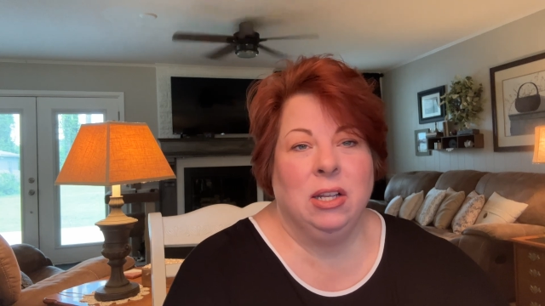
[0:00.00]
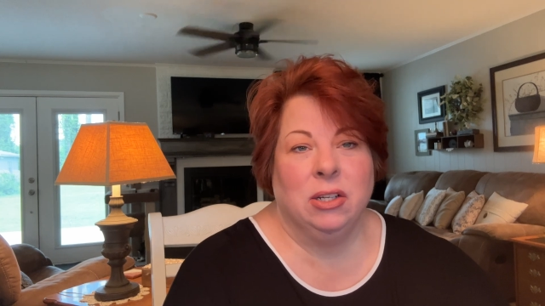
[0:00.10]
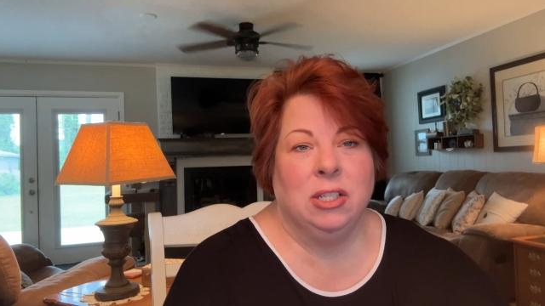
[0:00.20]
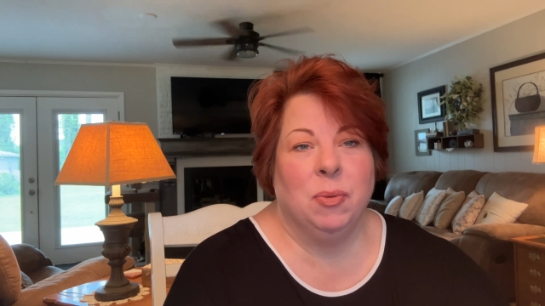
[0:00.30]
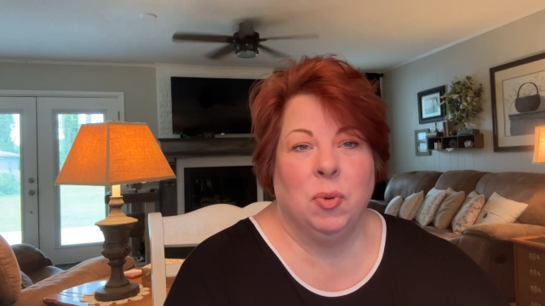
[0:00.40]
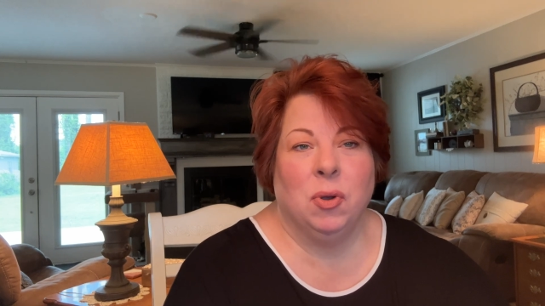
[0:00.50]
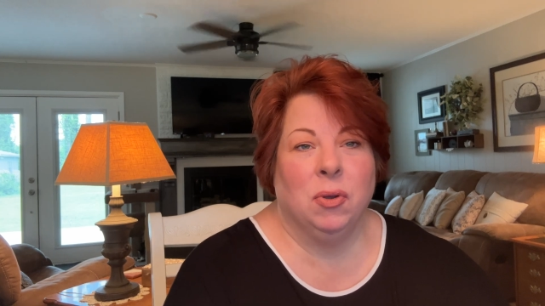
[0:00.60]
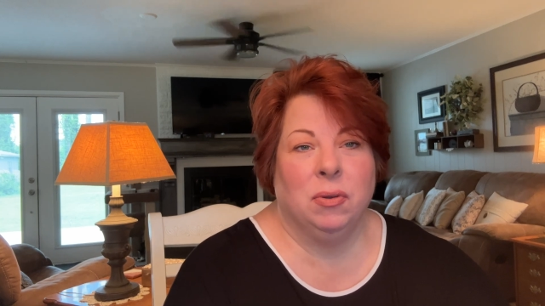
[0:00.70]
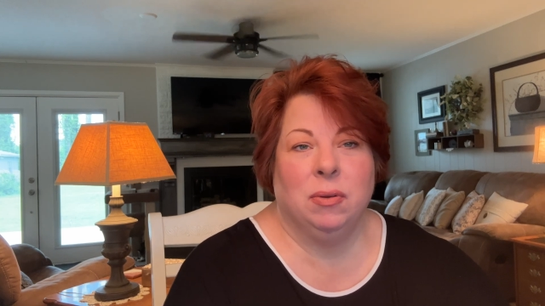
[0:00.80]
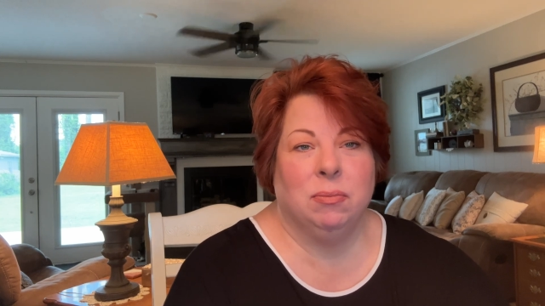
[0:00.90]

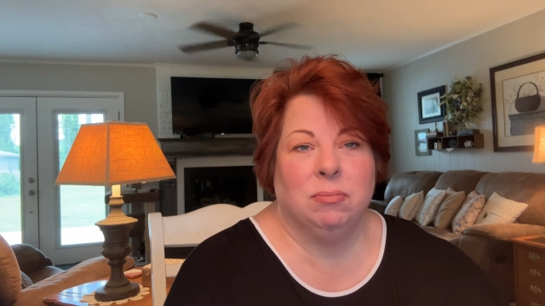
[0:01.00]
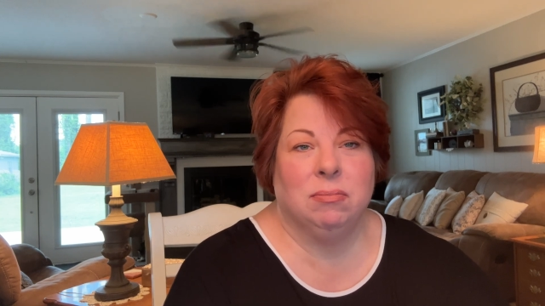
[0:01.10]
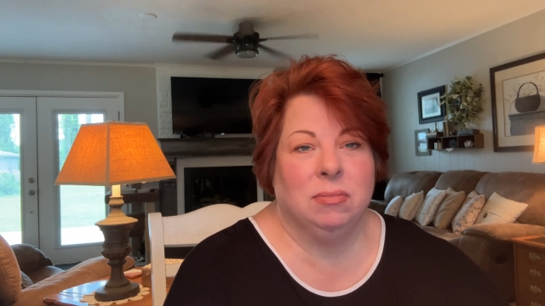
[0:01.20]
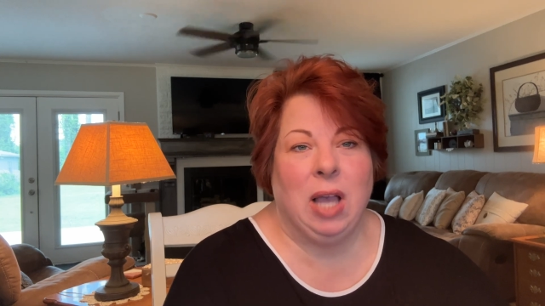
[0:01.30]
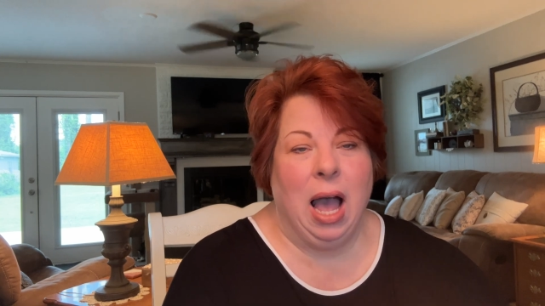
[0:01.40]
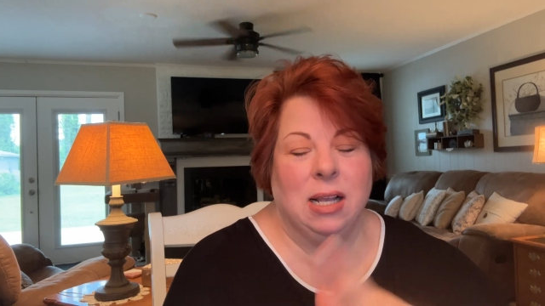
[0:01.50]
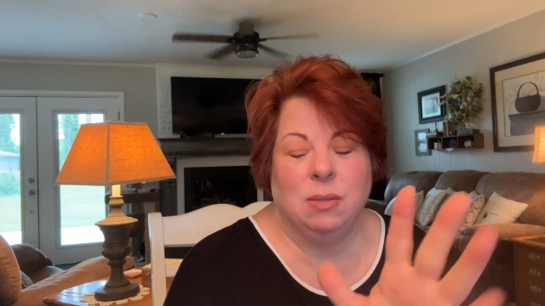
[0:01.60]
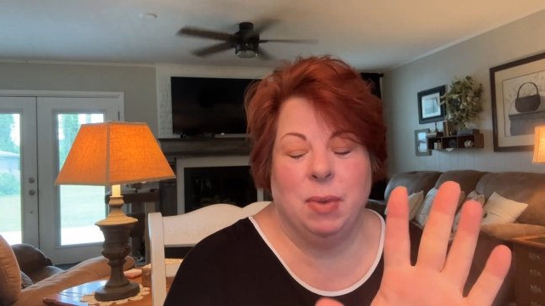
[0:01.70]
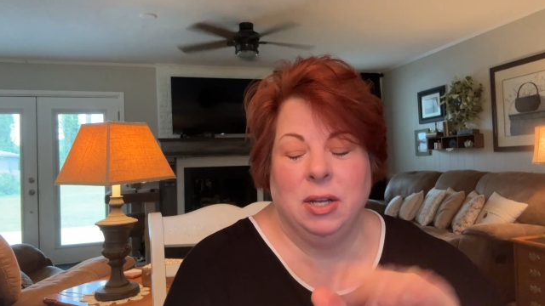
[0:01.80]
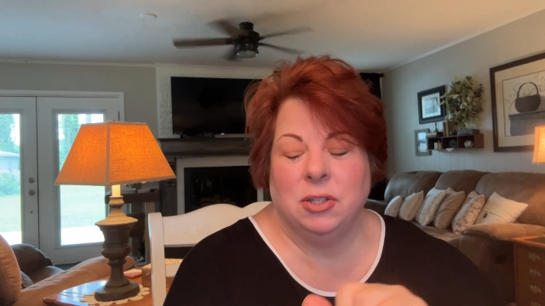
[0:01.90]
typical
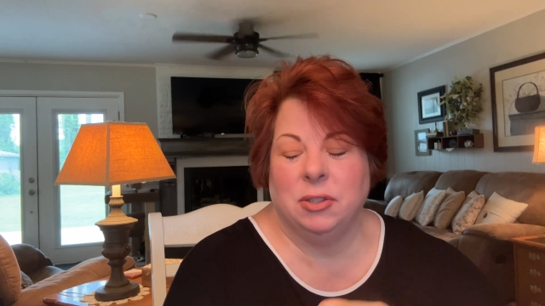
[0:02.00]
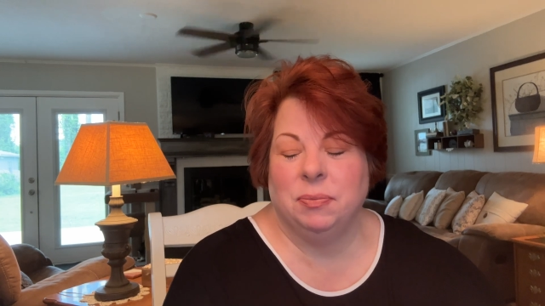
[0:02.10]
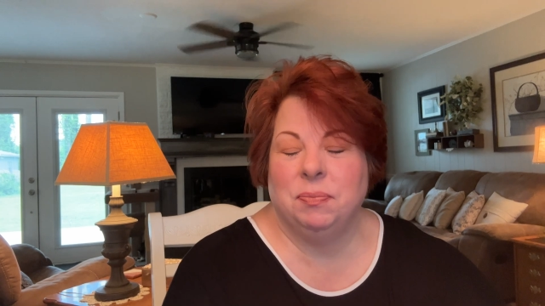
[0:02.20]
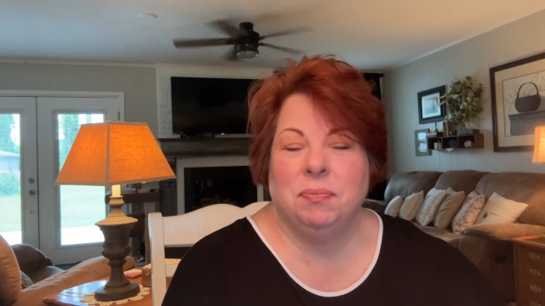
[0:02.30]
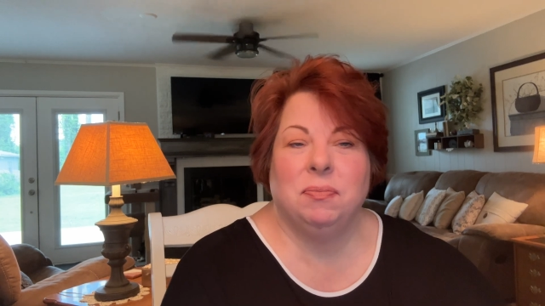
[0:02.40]
guy's bedroom.